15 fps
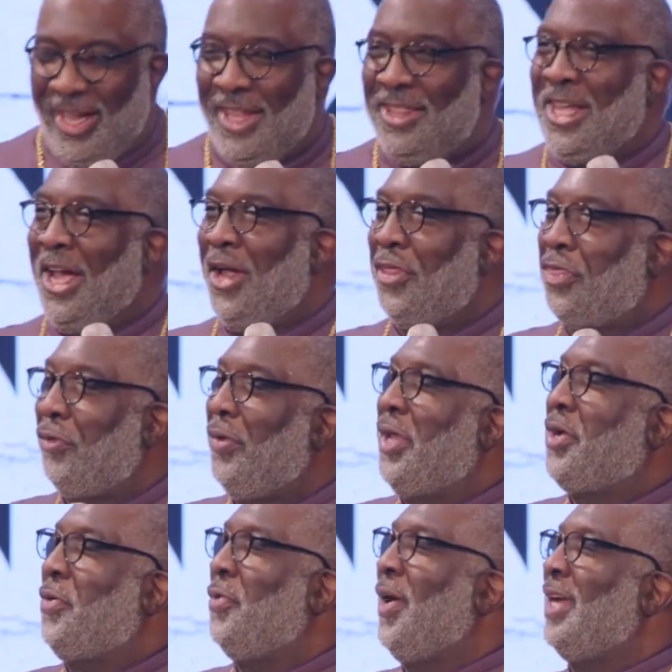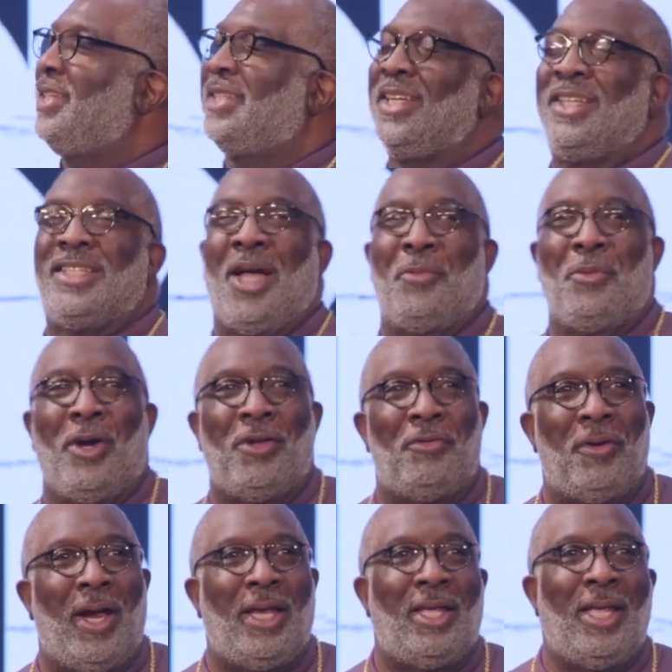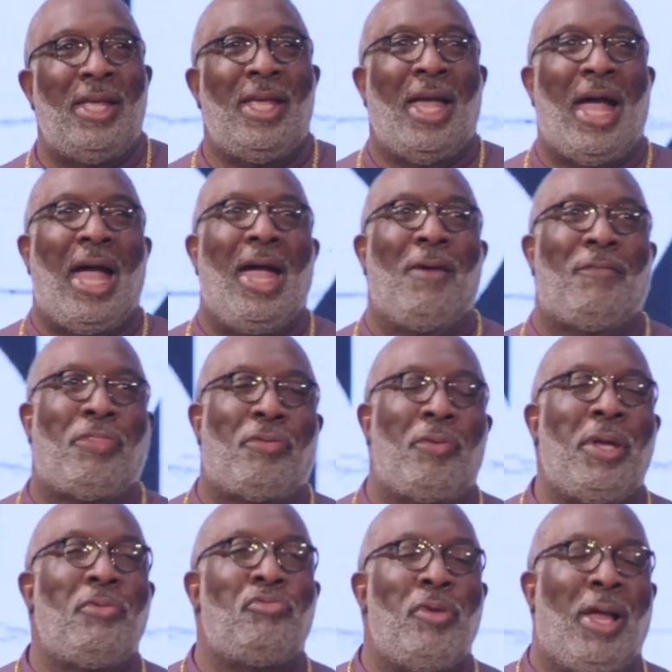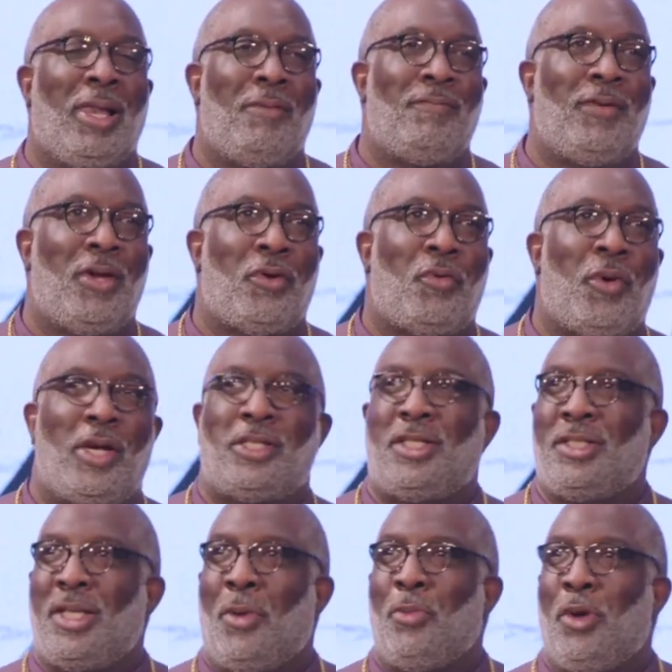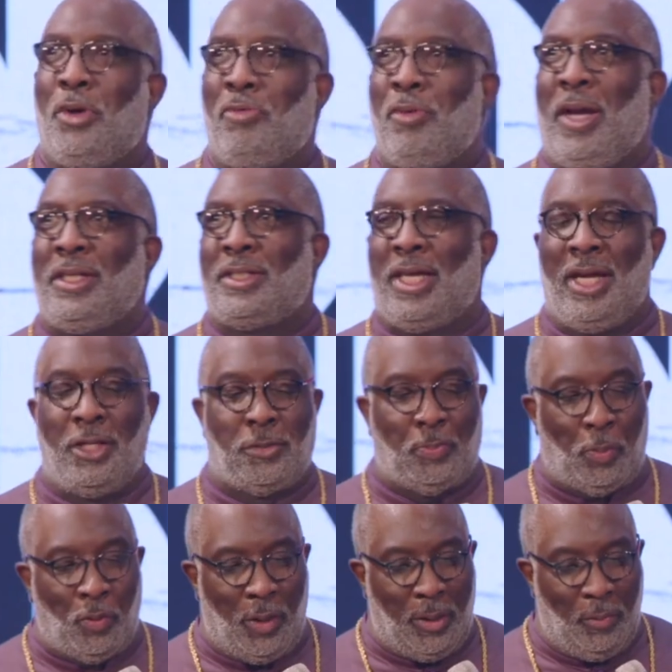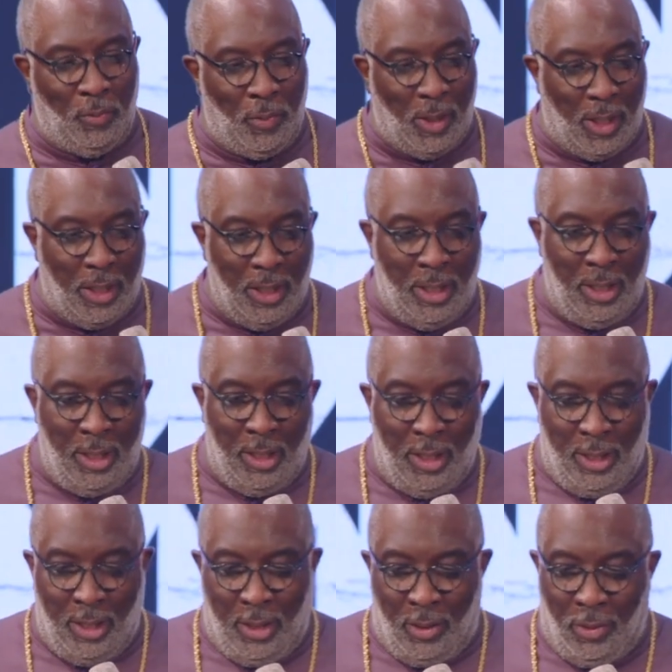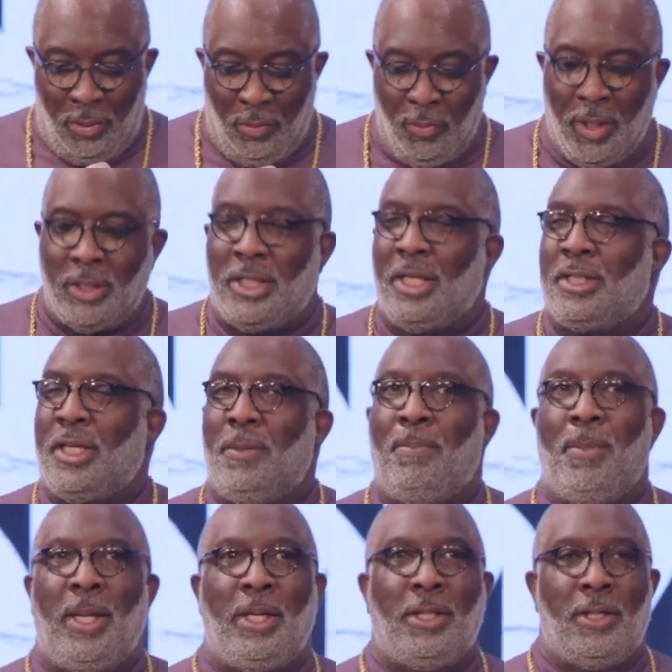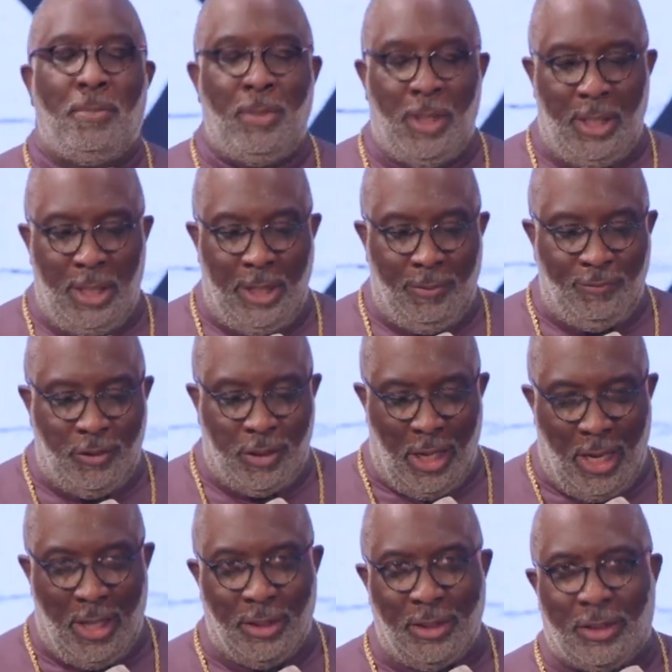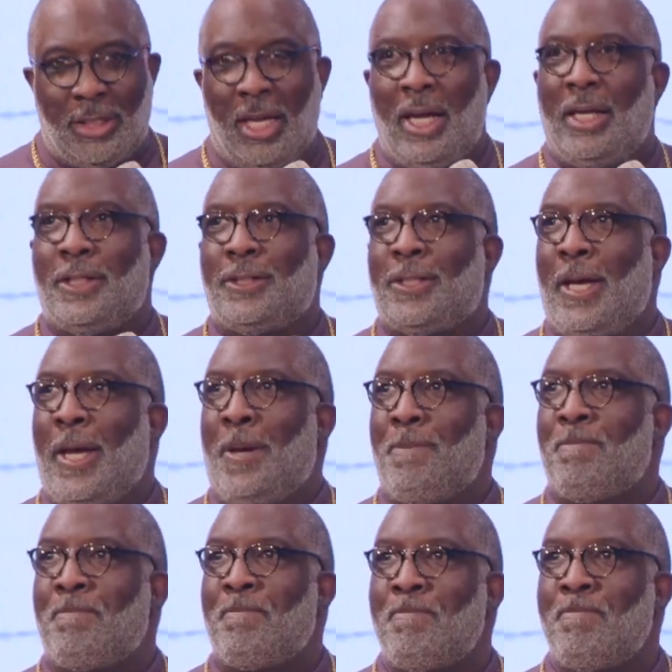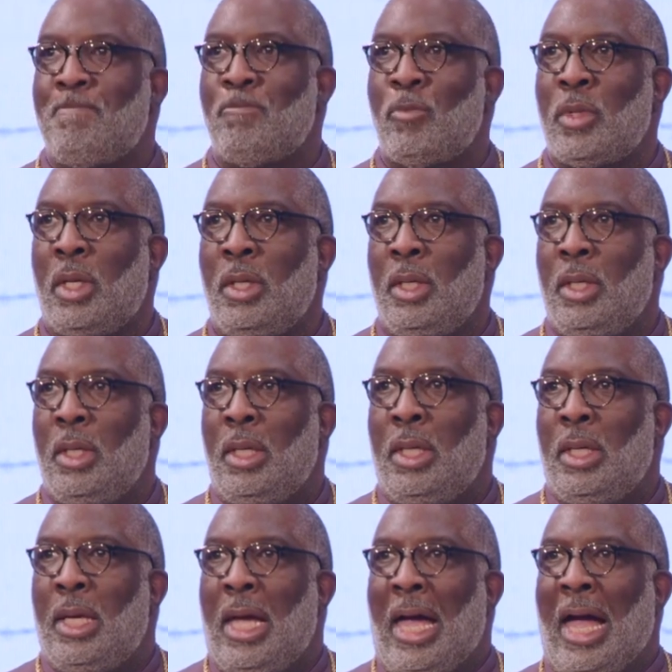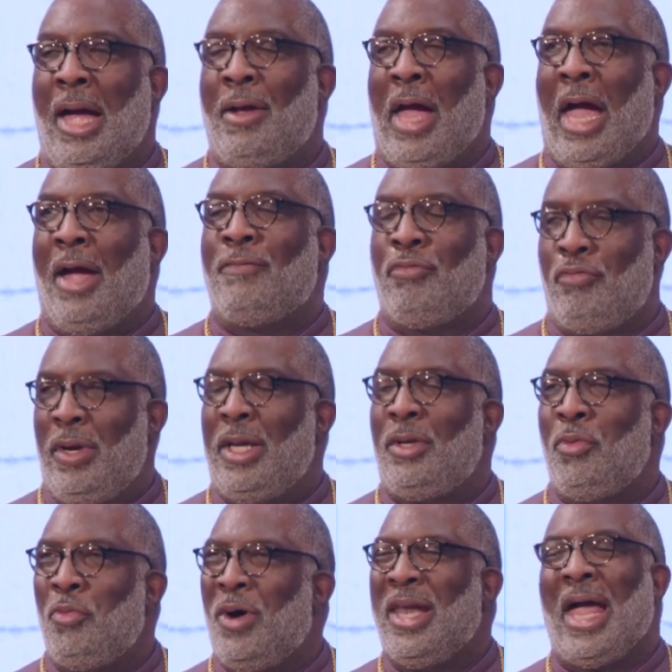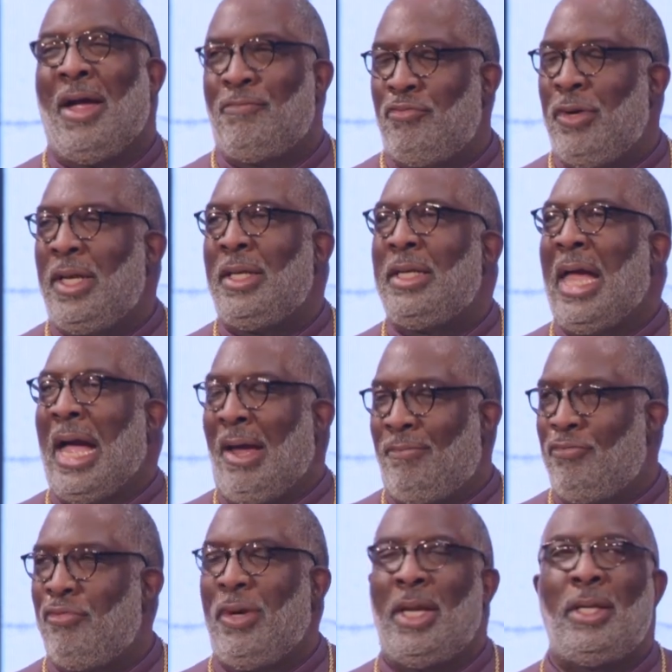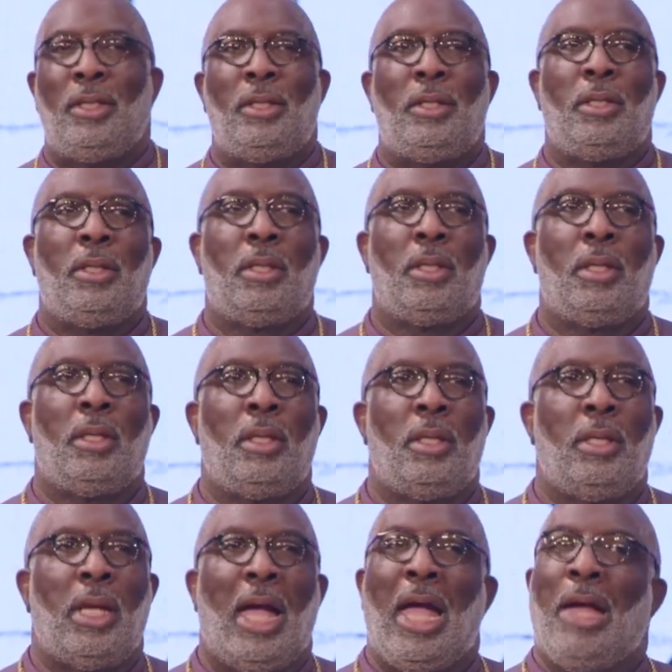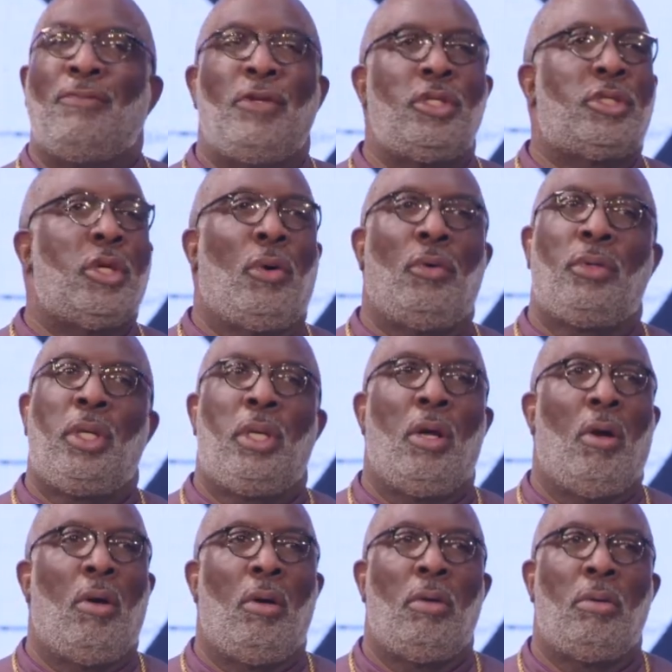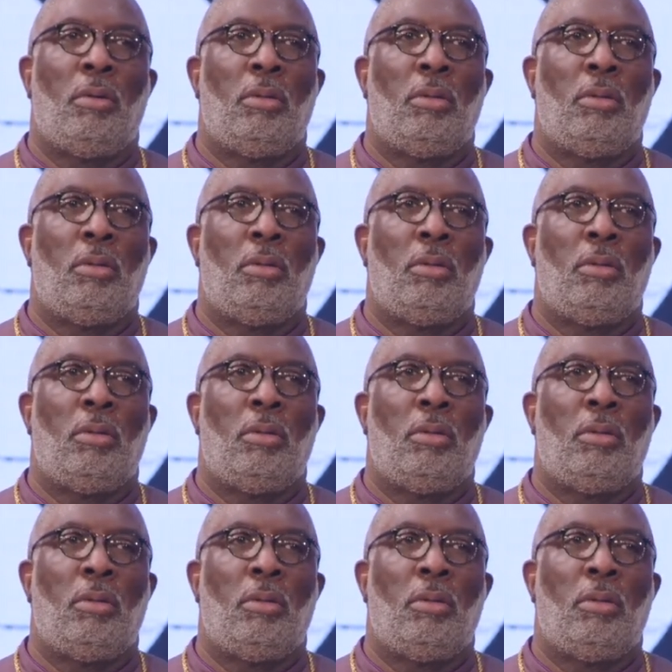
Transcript: There are three questions I want to raise. I have three relevant questions I want to raise. Here's point one. What does it mean to believe? John says, um, I, I've written, what I've written, I've written, I haven't told it all.